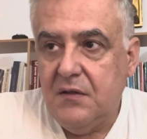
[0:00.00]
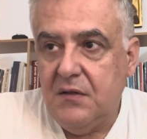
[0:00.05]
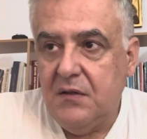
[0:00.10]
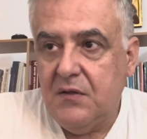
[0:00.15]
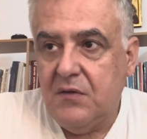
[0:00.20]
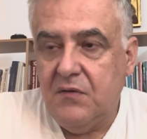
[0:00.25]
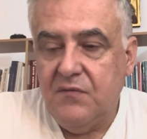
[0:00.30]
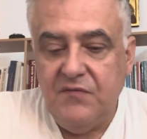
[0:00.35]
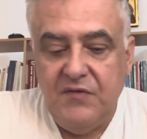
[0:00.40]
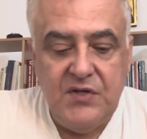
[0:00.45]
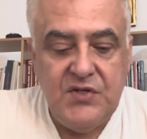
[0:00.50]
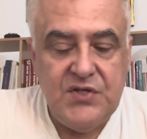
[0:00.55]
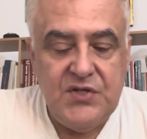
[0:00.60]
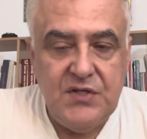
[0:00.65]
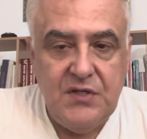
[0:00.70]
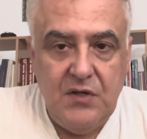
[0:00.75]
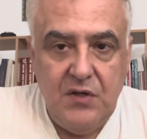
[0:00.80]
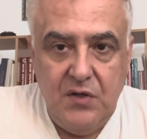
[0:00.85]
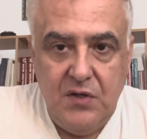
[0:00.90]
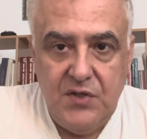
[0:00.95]

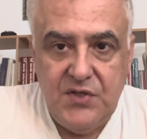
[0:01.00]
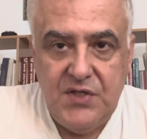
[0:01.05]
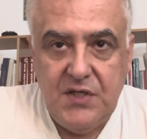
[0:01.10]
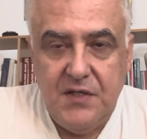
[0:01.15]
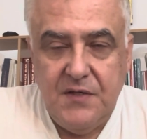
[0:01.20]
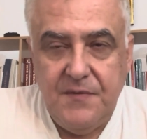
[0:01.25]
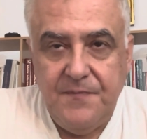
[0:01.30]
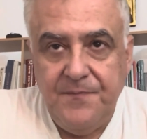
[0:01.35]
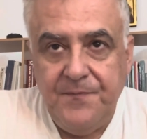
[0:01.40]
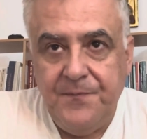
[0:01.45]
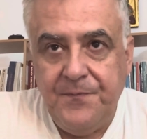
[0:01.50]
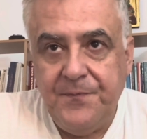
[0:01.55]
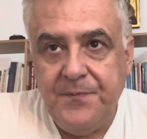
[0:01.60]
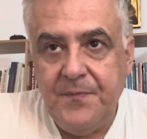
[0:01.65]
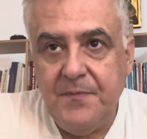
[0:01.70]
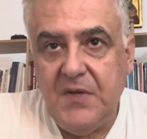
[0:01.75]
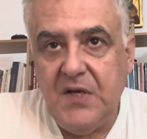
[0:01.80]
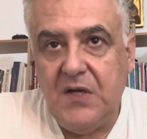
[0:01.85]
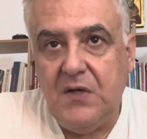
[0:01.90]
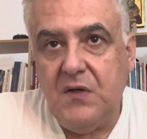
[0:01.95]
conventional logic,
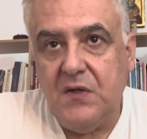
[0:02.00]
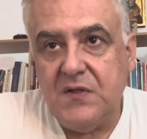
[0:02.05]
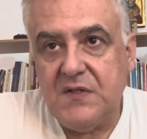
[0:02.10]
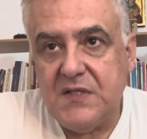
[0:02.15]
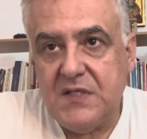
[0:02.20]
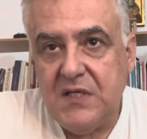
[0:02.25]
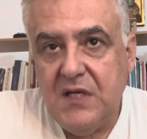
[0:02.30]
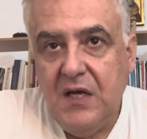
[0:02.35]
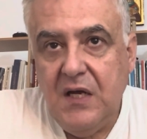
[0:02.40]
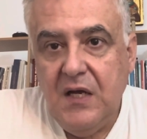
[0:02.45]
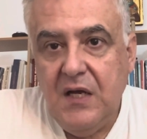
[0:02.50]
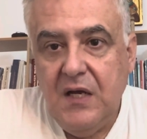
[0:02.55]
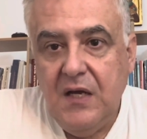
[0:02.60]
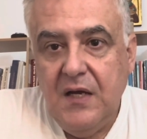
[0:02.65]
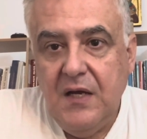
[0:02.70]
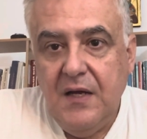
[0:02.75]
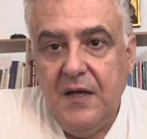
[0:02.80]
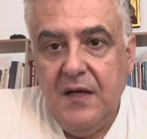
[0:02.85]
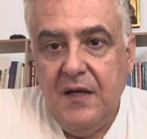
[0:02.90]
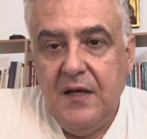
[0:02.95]
because
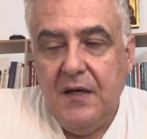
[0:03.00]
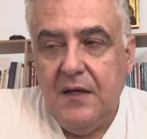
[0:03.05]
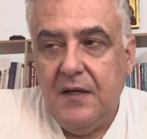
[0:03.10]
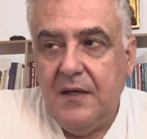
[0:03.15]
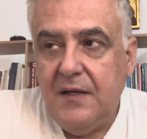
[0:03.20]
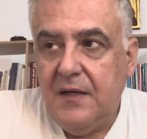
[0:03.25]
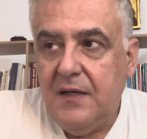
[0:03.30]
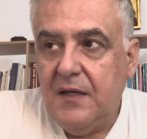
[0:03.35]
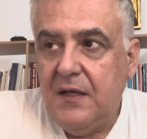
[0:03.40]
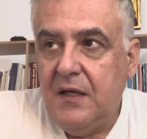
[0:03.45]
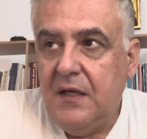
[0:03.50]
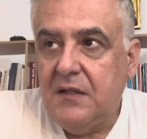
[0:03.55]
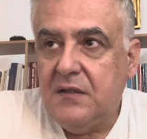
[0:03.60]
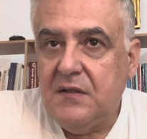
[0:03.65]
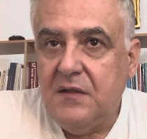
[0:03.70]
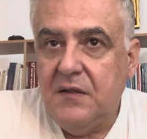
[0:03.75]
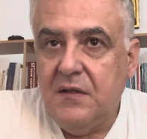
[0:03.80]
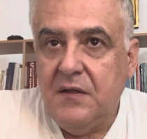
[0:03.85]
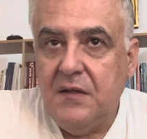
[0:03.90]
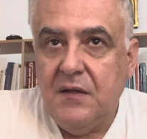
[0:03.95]
it
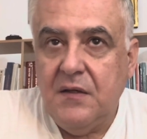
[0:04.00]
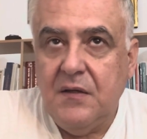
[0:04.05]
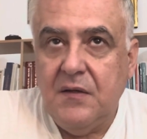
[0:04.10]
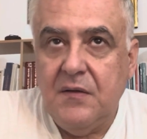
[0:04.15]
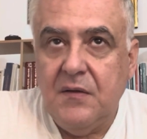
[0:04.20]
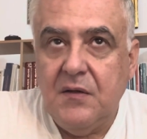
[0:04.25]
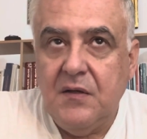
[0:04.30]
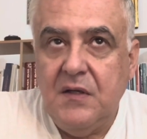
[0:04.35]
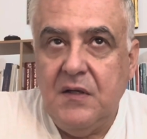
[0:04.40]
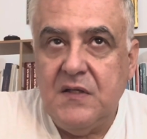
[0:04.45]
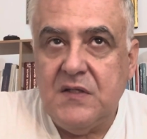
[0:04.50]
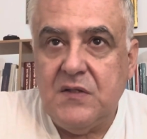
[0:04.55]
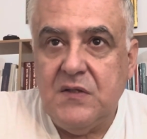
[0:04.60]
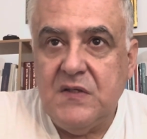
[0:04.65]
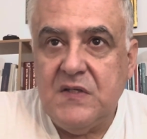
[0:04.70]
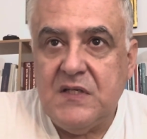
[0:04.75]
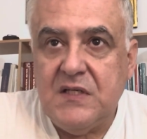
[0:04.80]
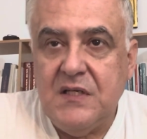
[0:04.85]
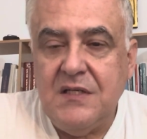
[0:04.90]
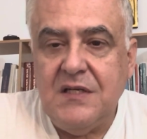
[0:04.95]
is
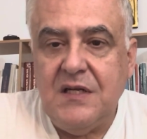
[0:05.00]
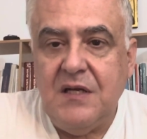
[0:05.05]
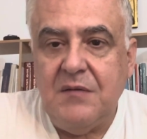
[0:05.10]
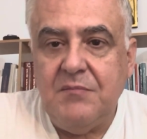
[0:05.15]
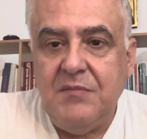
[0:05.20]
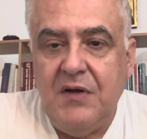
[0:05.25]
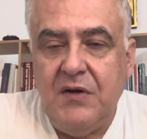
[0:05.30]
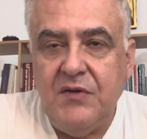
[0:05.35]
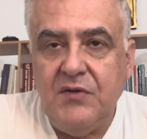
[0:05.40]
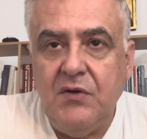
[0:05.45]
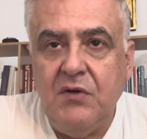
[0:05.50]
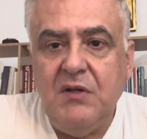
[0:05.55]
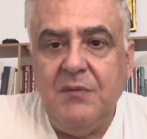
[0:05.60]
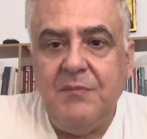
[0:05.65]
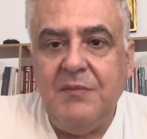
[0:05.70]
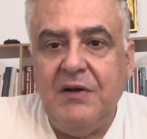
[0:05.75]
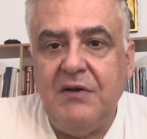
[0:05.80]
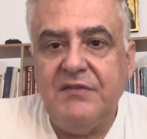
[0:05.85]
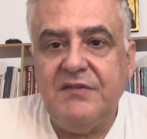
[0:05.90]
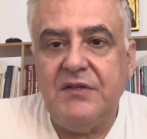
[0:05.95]
concerned about not only
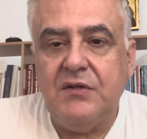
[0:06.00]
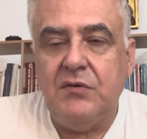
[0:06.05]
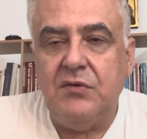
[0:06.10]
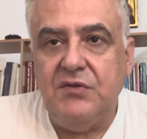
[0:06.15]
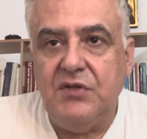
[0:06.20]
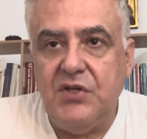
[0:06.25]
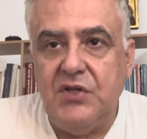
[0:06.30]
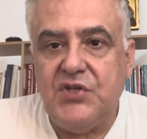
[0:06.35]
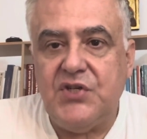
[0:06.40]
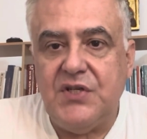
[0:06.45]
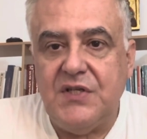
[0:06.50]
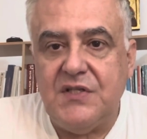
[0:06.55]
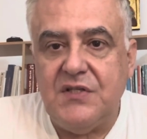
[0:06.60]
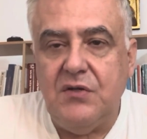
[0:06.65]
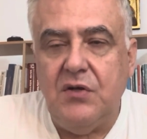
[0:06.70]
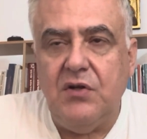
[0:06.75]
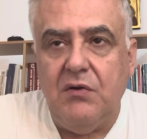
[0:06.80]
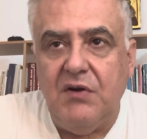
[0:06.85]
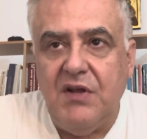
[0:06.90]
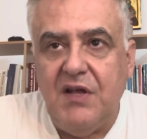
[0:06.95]
about the
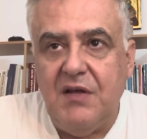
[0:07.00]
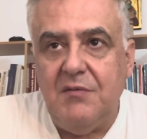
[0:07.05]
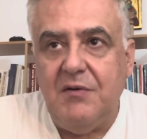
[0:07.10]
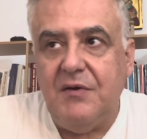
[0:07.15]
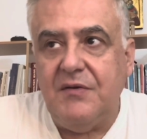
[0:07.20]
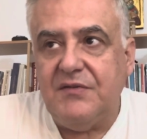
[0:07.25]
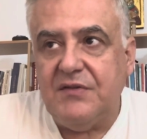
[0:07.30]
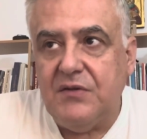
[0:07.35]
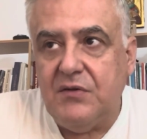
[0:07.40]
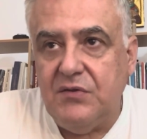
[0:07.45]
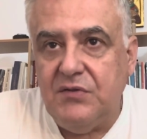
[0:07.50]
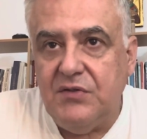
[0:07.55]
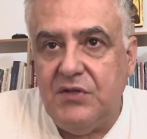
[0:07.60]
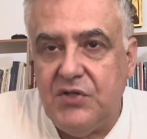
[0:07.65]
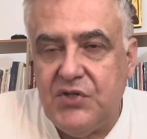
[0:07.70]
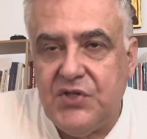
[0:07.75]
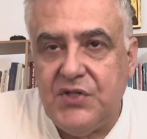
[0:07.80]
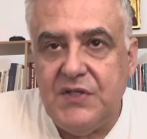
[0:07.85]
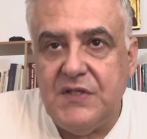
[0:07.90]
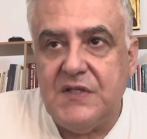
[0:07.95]

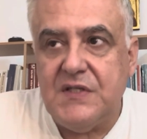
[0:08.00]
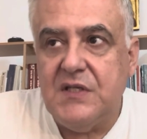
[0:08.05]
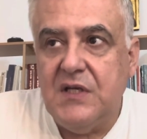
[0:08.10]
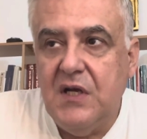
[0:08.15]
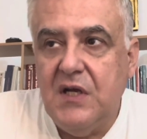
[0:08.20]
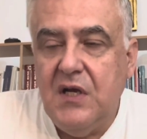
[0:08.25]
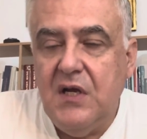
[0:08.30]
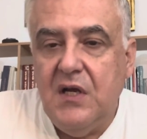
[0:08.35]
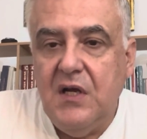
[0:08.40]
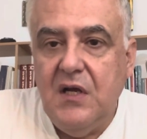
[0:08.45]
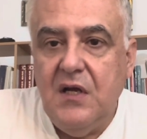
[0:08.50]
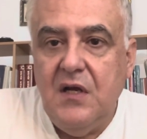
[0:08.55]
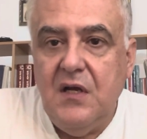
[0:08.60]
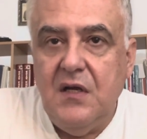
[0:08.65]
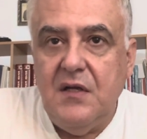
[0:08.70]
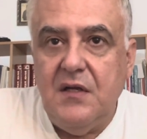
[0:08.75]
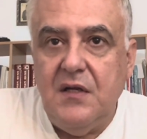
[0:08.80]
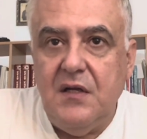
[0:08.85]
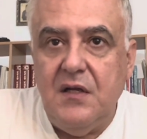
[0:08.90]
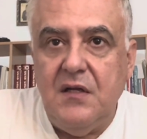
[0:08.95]
conditions,
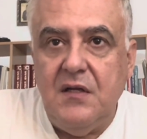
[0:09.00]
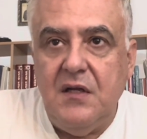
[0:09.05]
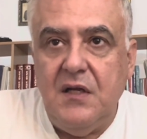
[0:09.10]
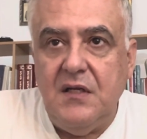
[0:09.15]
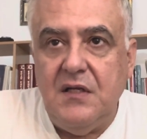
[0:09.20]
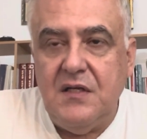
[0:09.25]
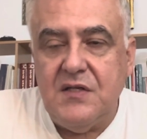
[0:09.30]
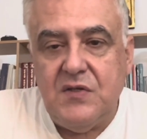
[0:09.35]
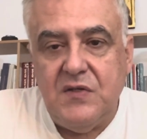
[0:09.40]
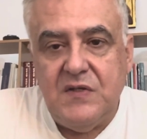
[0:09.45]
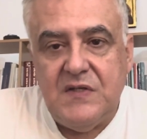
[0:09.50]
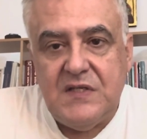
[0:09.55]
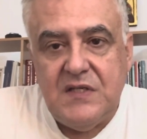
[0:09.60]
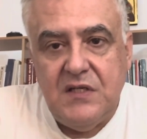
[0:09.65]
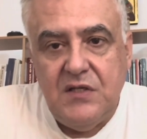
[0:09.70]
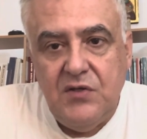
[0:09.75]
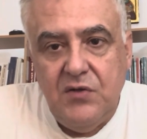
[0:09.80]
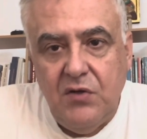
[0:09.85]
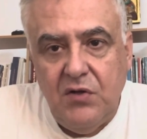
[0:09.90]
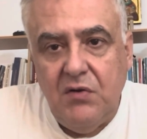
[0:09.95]
it is
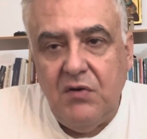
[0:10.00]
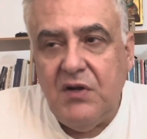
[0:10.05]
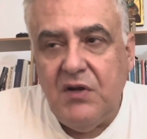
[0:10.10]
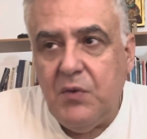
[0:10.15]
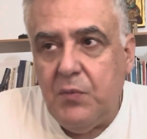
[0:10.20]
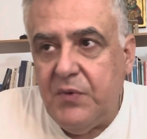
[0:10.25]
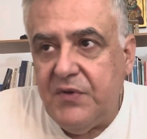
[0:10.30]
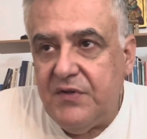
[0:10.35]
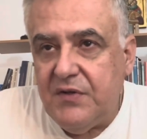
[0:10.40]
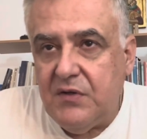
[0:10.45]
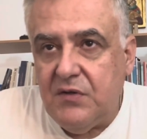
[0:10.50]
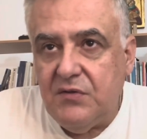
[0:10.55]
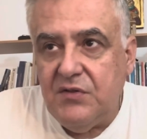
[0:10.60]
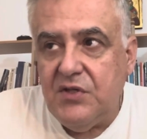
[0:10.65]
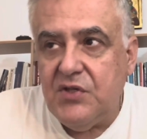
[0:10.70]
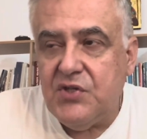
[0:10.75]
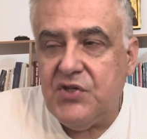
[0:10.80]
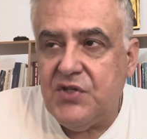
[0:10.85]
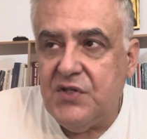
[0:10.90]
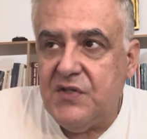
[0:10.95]
concerned not only with the
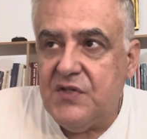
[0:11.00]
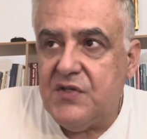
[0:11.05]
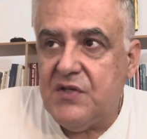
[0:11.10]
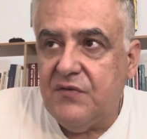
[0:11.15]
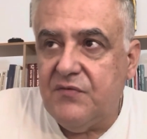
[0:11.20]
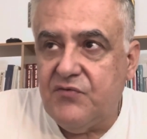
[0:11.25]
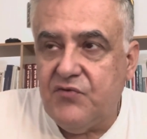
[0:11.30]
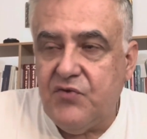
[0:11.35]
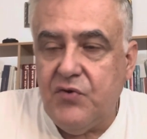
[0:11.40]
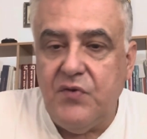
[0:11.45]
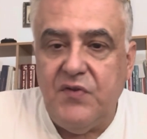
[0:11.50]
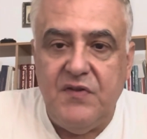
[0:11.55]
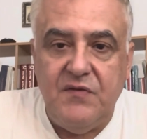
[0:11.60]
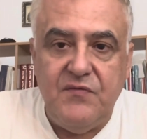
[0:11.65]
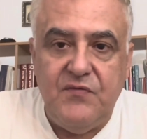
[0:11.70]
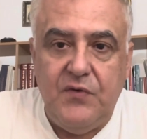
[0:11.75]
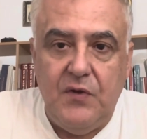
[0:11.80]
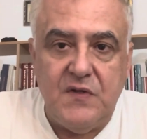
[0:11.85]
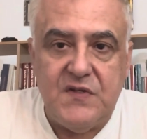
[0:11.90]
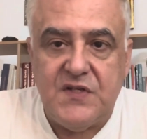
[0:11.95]
conditions of truth and
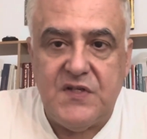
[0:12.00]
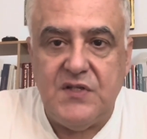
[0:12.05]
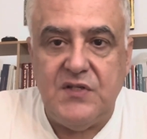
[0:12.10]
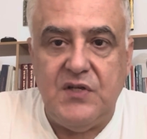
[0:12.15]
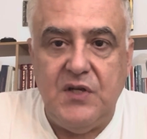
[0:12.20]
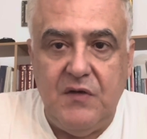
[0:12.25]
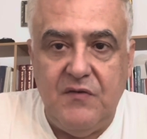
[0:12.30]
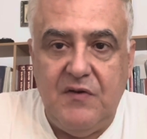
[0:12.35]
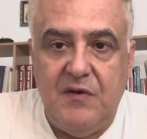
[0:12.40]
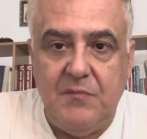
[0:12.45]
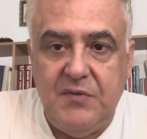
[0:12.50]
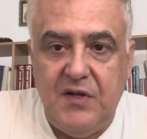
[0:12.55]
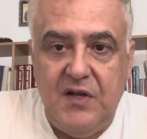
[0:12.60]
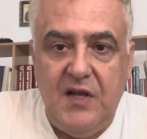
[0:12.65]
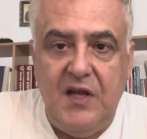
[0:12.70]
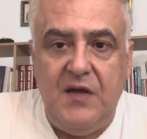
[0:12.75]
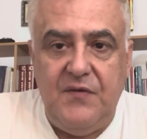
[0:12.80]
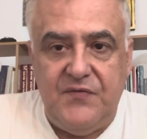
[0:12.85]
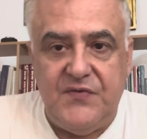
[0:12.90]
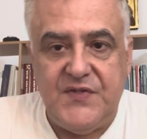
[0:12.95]
falsity of our
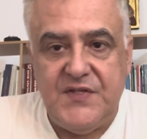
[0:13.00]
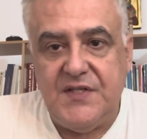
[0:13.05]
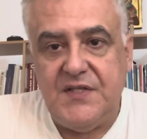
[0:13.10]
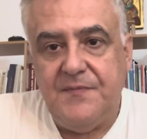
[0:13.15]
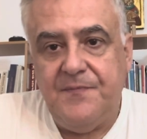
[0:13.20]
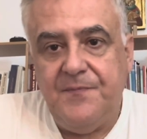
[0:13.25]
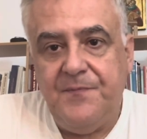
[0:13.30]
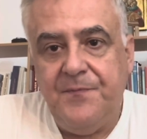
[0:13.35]
beliefs,